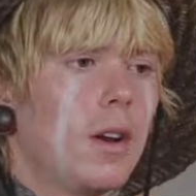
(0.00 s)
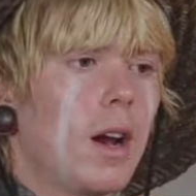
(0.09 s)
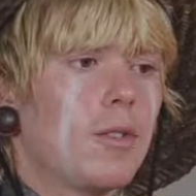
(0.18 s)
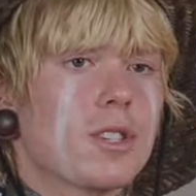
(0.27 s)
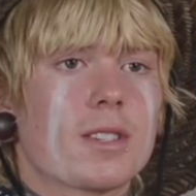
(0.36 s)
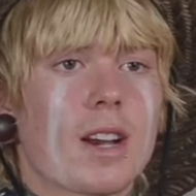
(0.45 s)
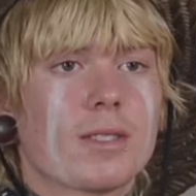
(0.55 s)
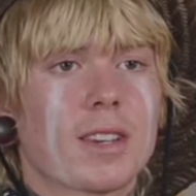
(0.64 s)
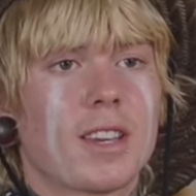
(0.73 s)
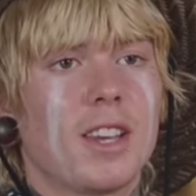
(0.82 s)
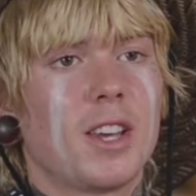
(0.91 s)
Ever since I was
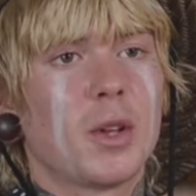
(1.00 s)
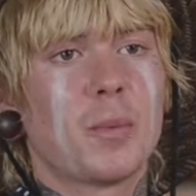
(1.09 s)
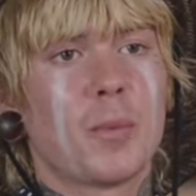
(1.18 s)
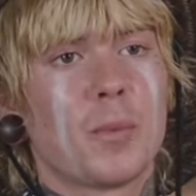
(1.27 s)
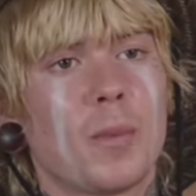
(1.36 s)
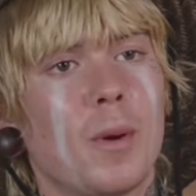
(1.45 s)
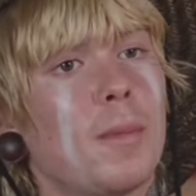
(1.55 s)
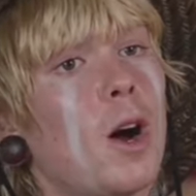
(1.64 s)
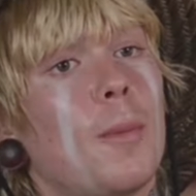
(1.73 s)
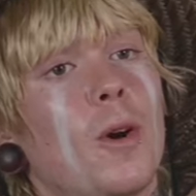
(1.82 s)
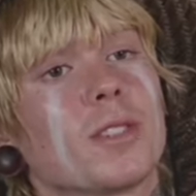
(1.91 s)
a kid, my
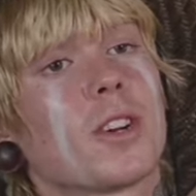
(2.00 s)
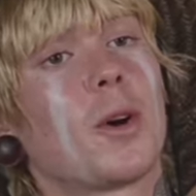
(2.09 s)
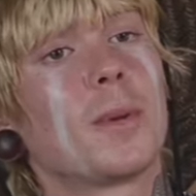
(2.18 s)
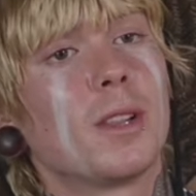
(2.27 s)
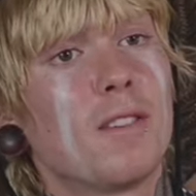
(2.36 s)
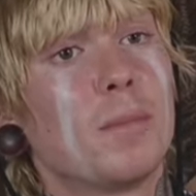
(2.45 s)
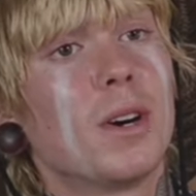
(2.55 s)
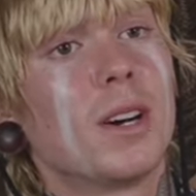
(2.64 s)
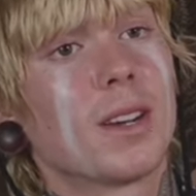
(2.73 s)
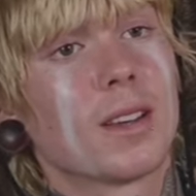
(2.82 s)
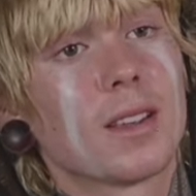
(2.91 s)
mom always called me love bug.